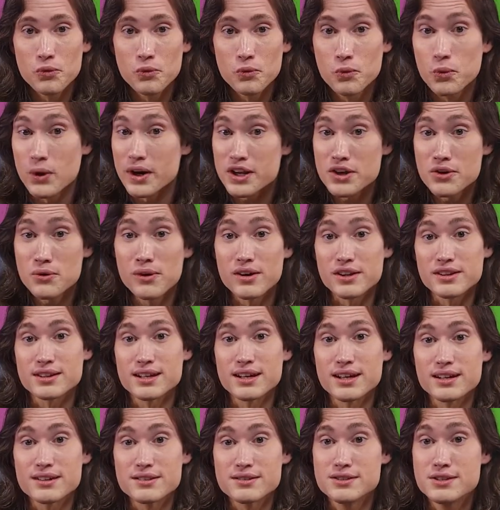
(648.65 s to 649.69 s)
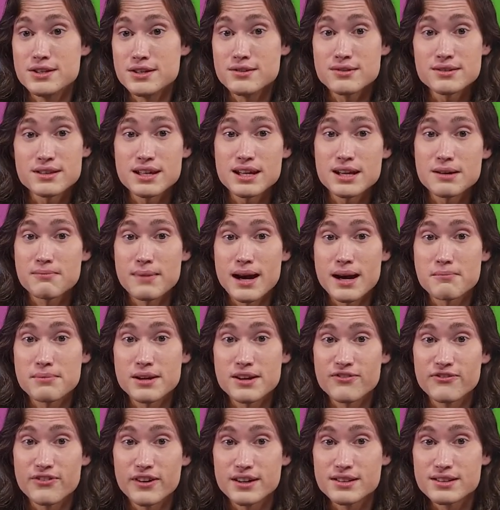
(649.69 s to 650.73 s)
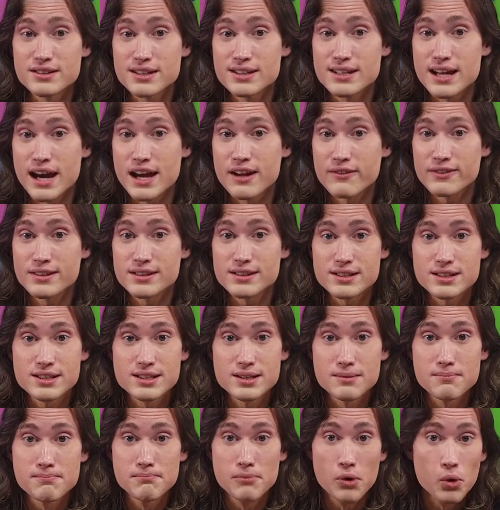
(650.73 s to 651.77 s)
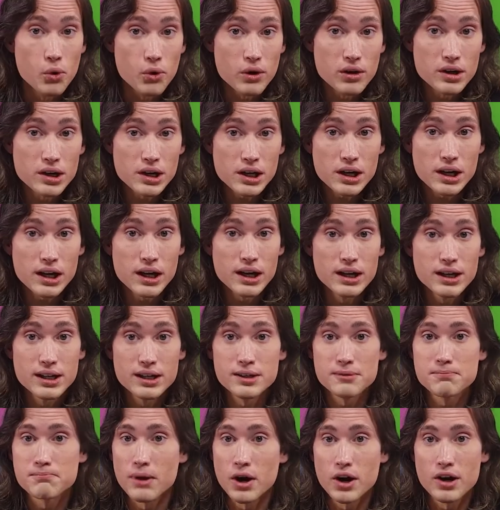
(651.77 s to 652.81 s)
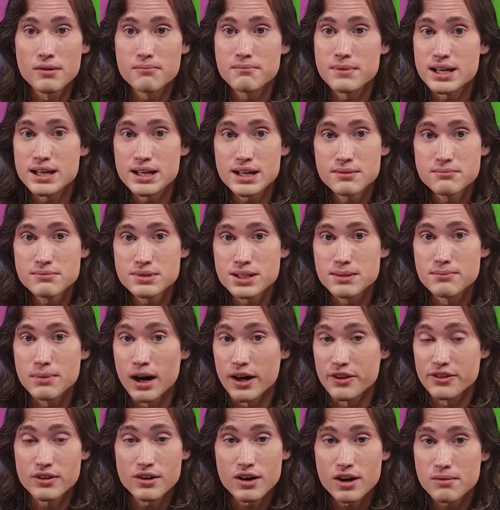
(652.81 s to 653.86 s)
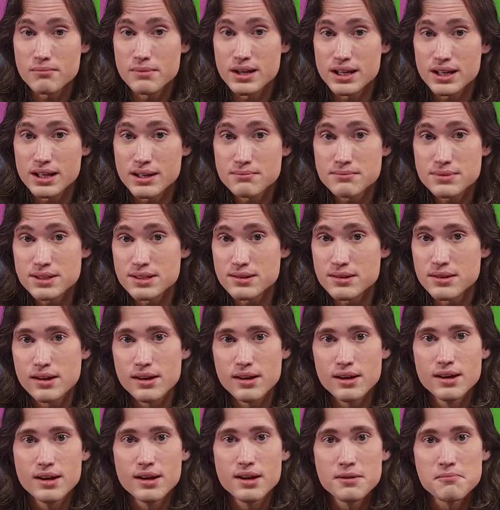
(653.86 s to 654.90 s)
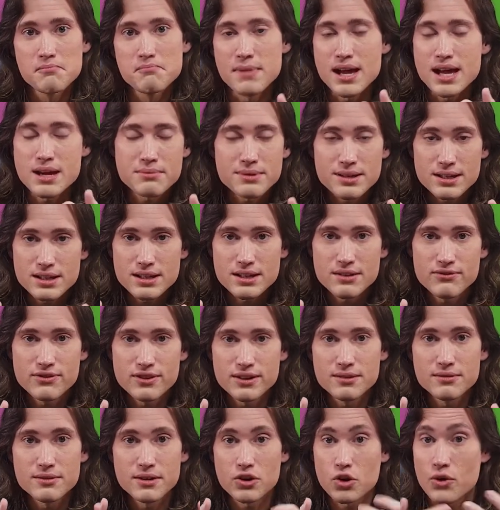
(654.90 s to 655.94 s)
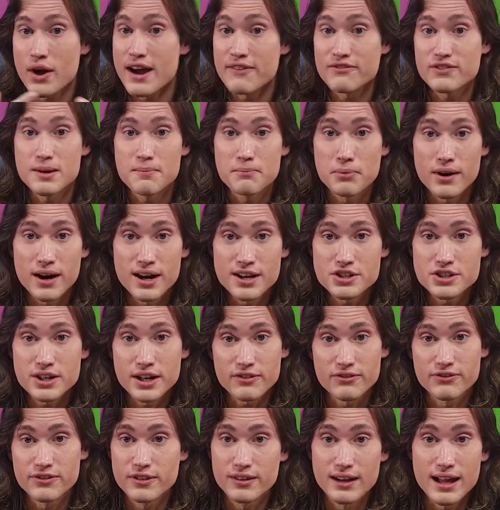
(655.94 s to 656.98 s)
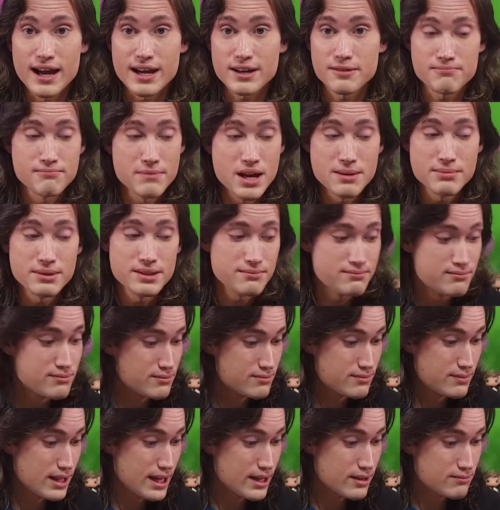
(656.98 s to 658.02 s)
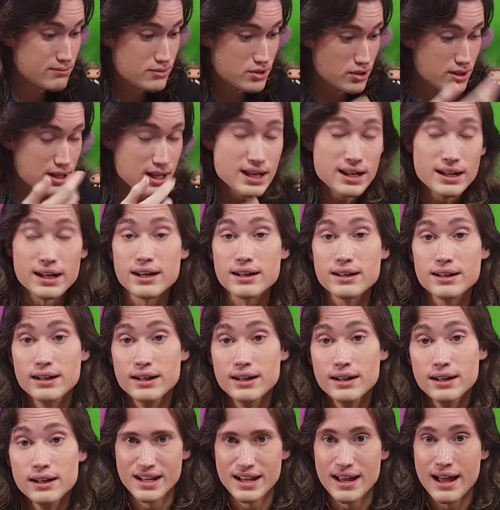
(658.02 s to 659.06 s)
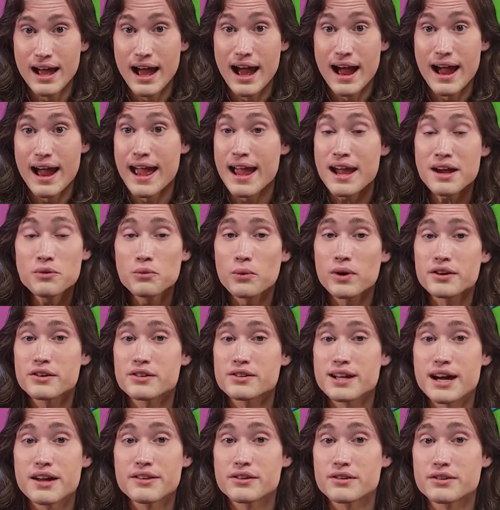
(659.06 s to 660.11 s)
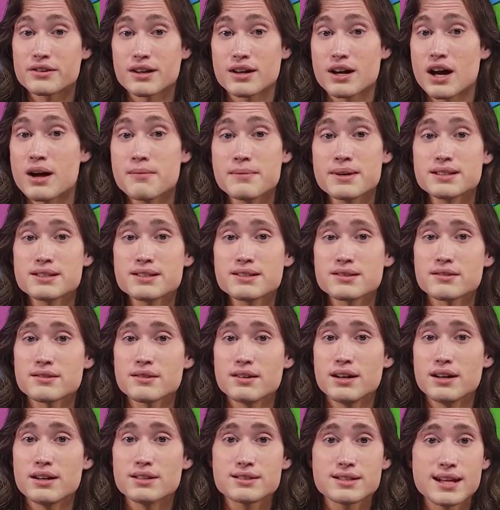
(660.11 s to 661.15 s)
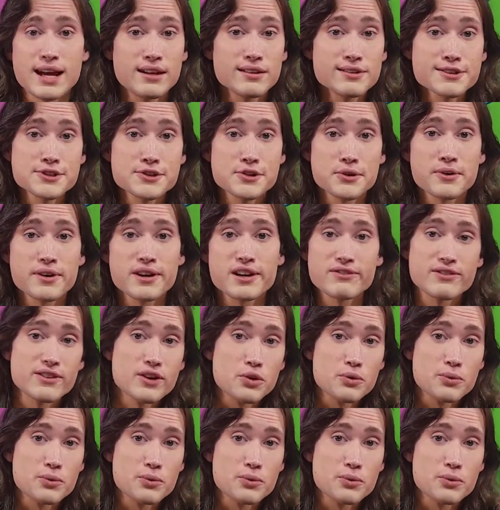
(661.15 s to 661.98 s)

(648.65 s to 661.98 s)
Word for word: What do you all think? Do you think it might be fun to dive into some more uh, art mediums, some other art mediums? Maybe even a crafty project for like, maybe like Dukina. And while you're down there in the comments, tell a story of an